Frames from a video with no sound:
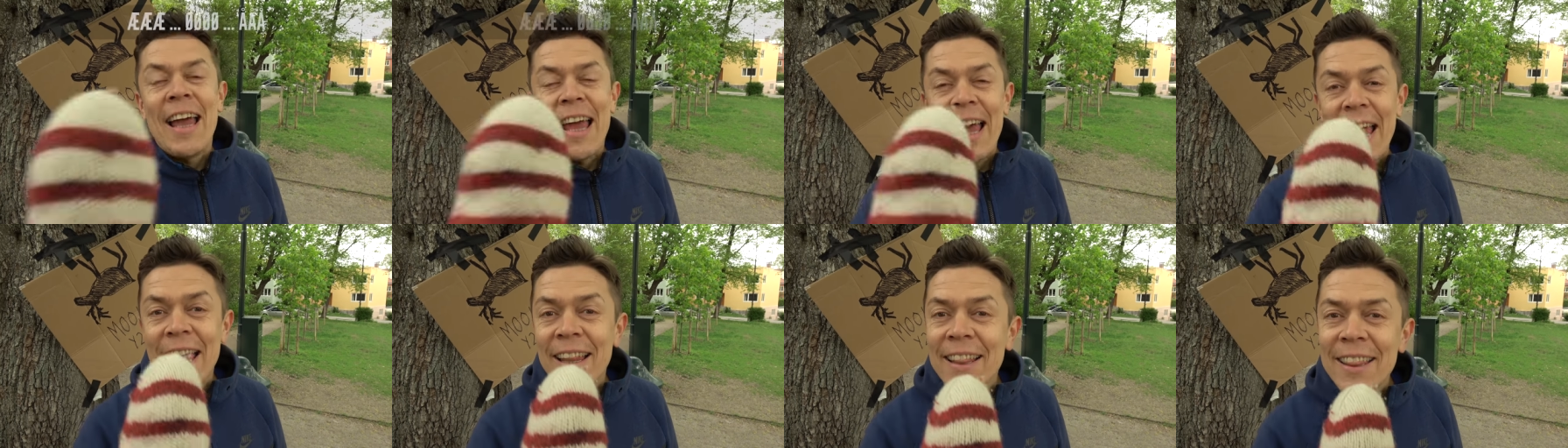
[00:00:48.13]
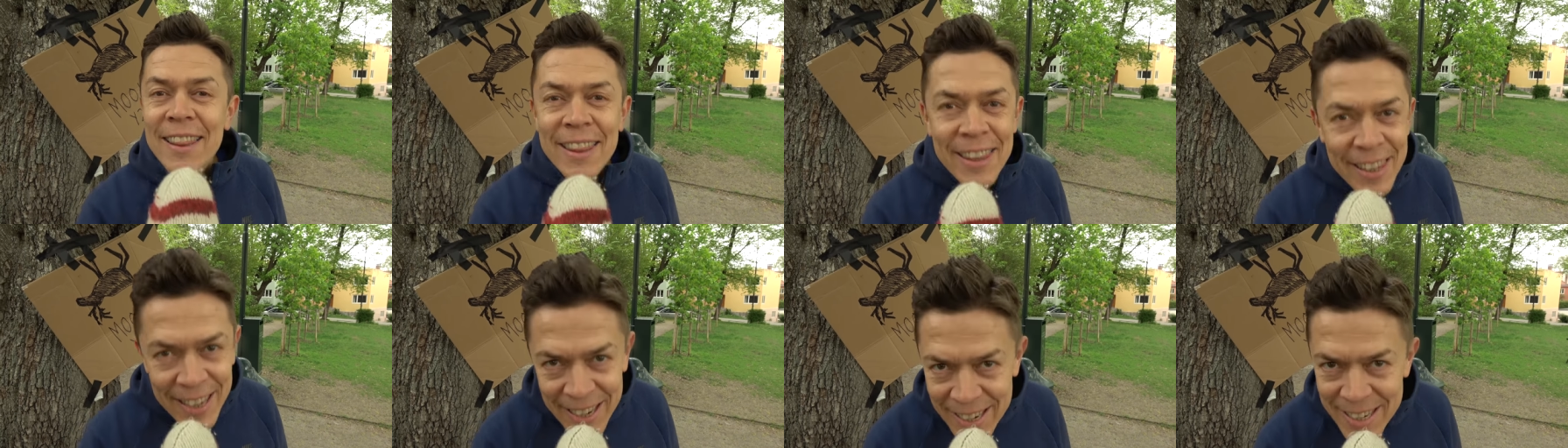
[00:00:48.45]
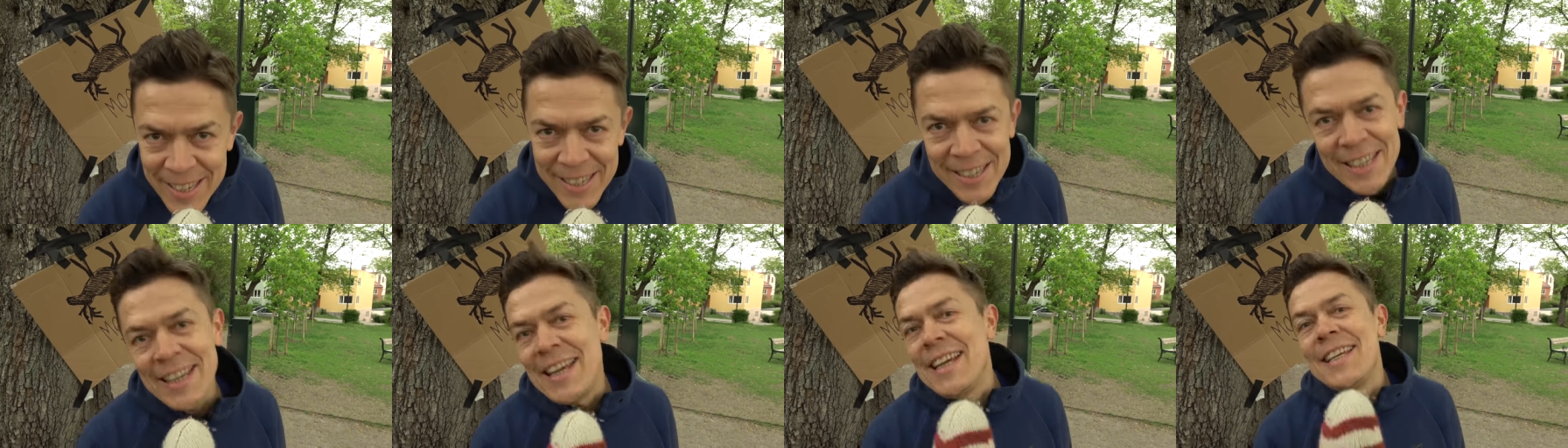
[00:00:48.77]
And
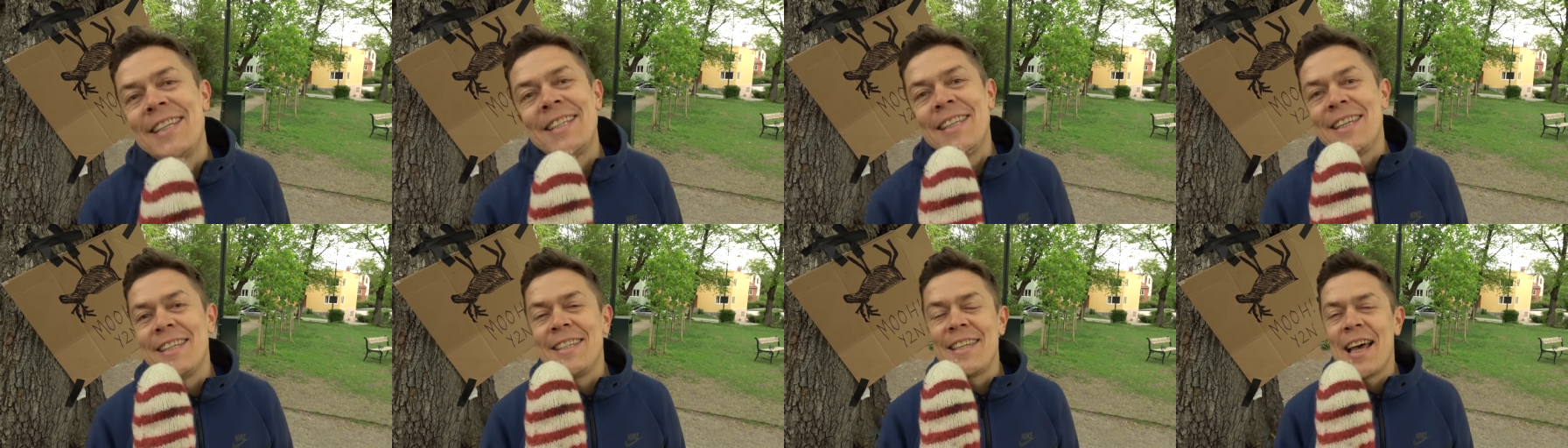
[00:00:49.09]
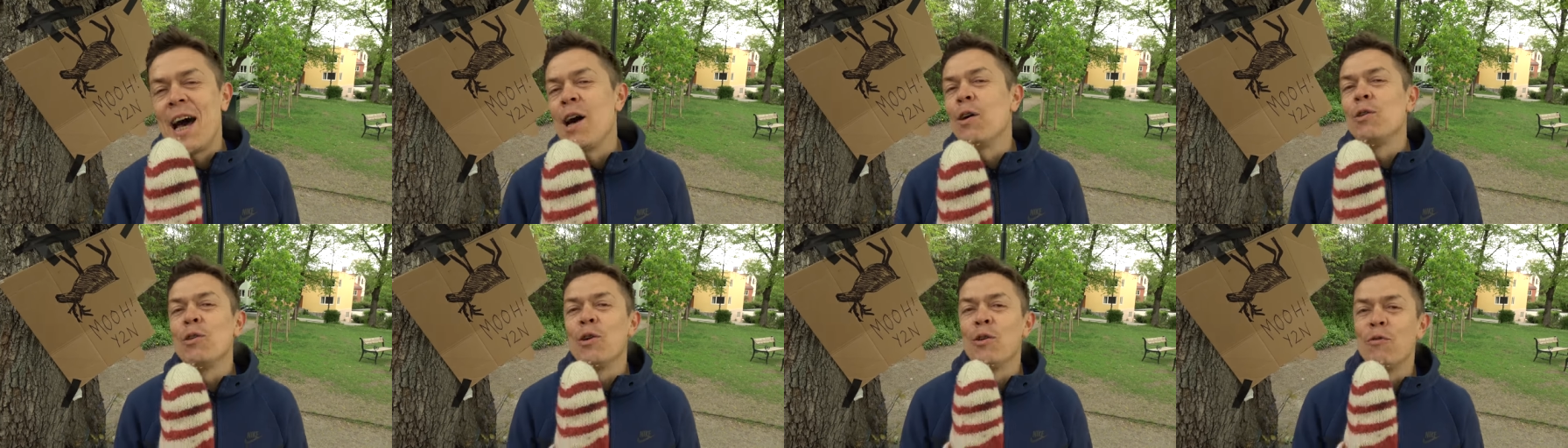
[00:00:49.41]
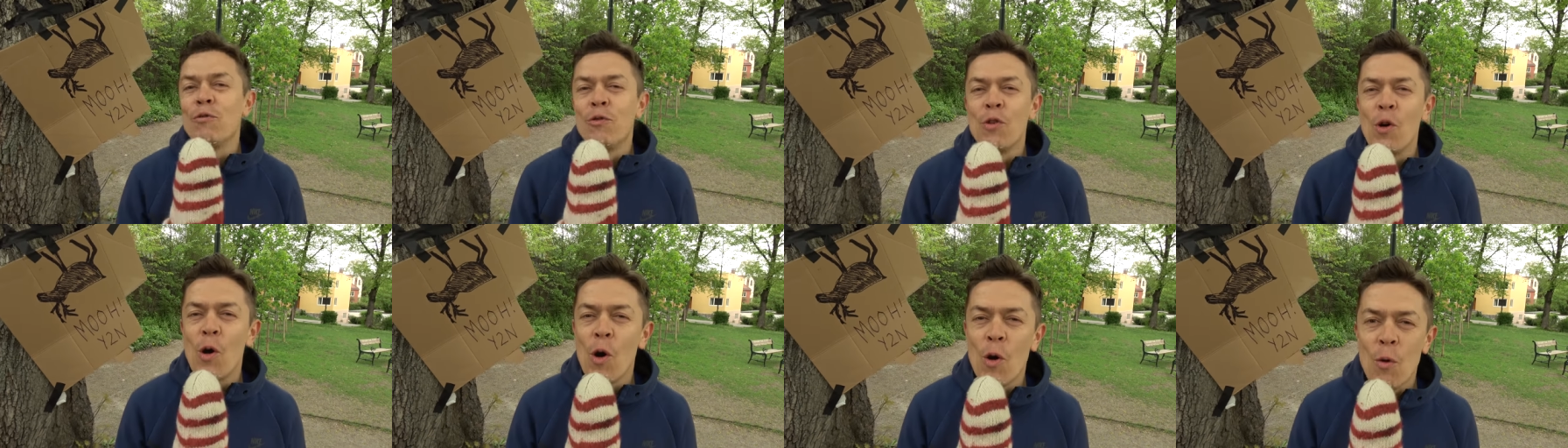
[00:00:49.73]
this is the sound of
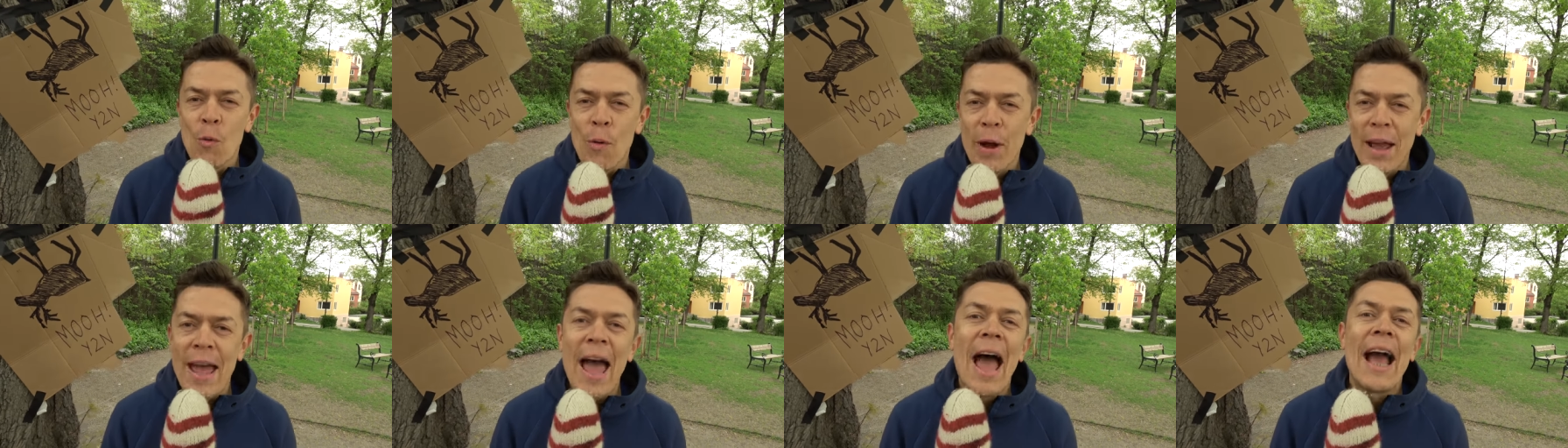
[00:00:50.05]
Norway,